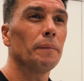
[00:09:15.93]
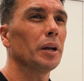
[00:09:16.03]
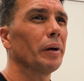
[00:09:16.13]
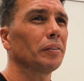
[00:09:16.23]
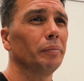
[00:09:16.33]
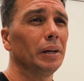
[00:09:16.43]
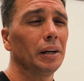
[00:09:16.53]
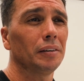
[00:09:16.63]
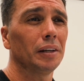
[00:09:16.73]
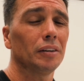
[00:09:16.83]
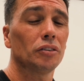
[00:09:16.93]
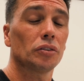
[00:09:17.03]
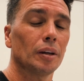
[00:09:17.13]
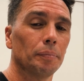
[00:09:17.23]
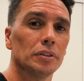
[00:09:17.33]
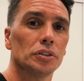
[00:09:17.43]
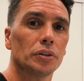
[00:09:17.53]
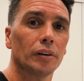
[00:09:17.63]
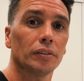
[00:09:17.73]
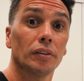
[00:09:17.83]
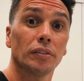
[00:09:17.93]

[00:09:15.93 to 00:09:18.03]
and about some editing tips and tricks.